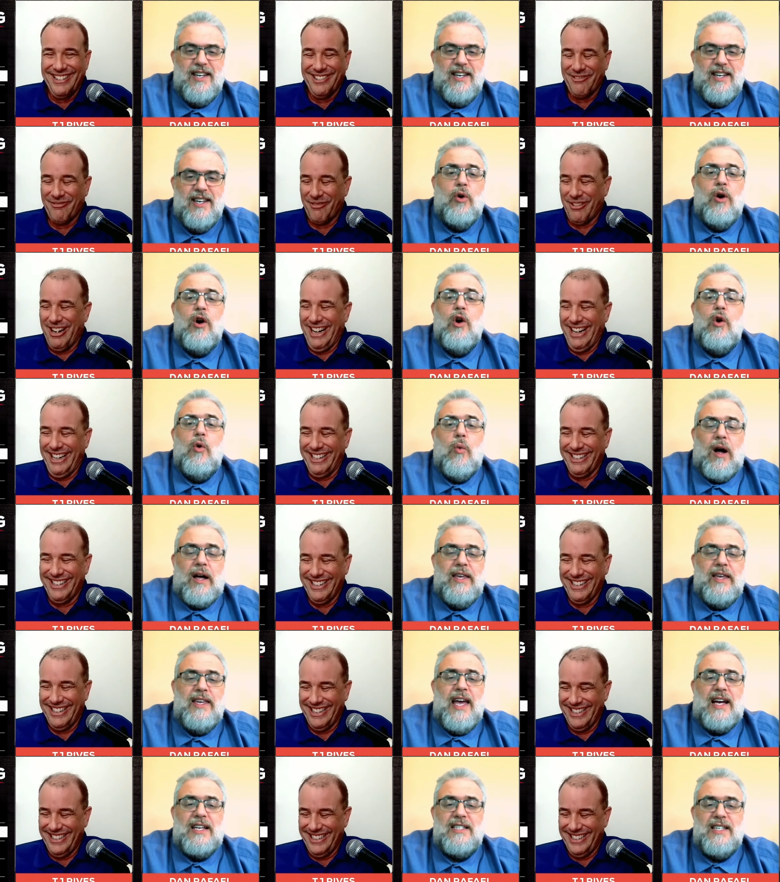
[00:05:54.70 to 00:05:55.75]
Speaker 1: so, right.
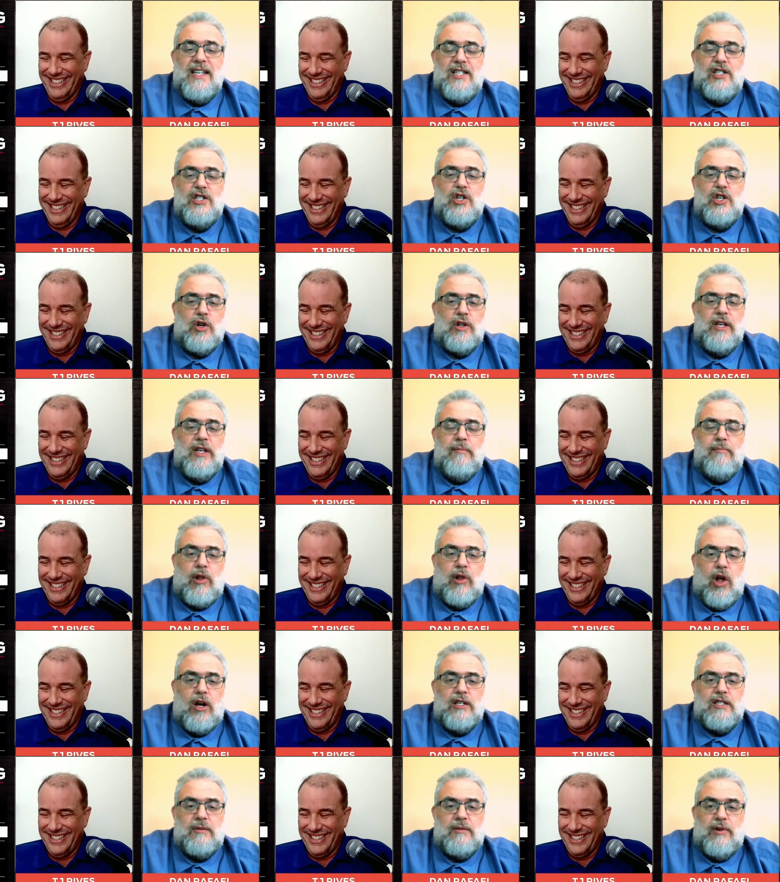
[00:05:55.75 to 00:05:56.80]
well, uh, yes, it's certainly
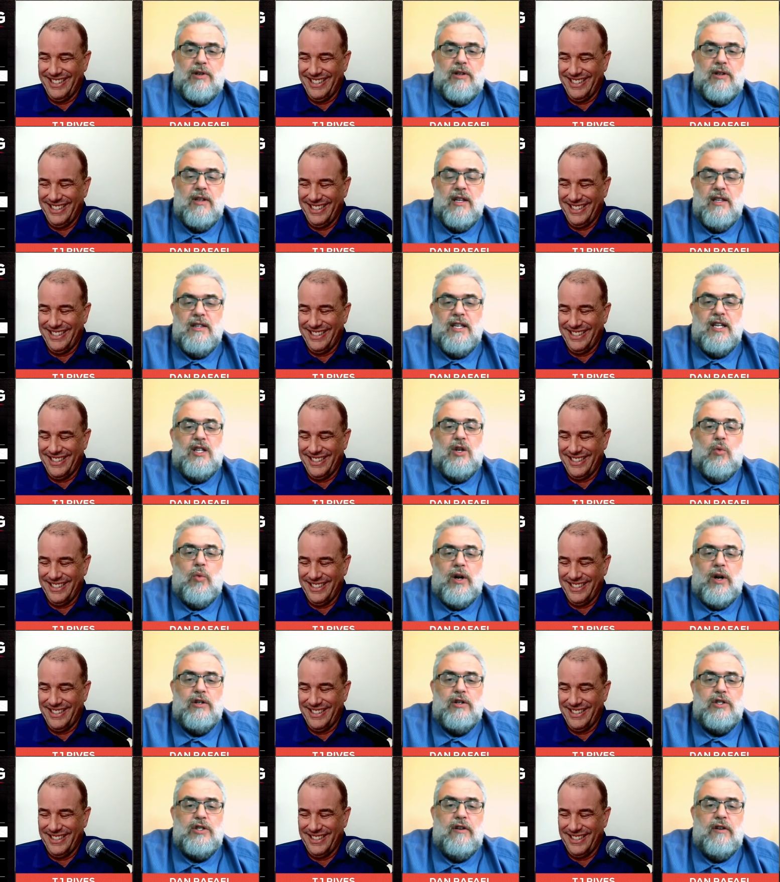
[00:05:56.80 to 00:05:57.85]
plausible that the
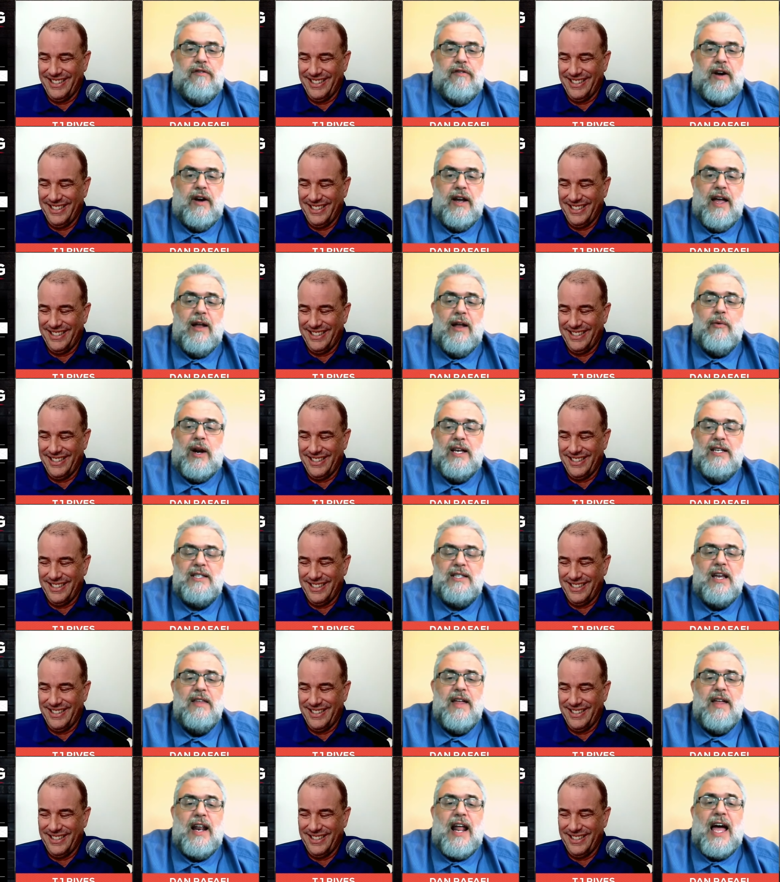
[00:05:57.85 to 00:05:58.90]
winners could fight. And when I
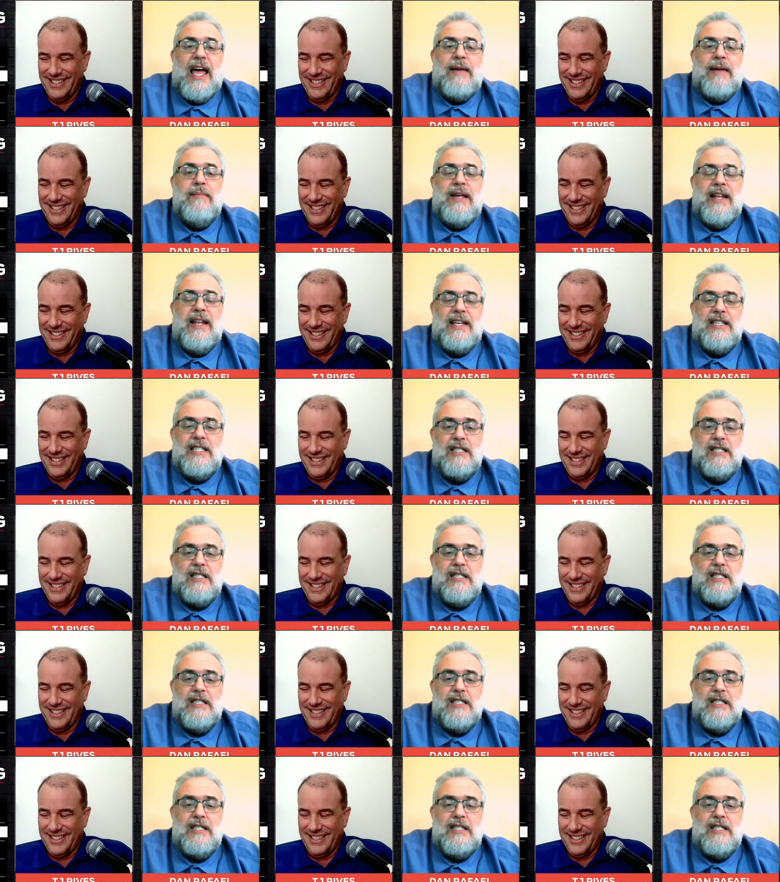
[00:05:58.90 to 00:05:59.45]
say that, I mean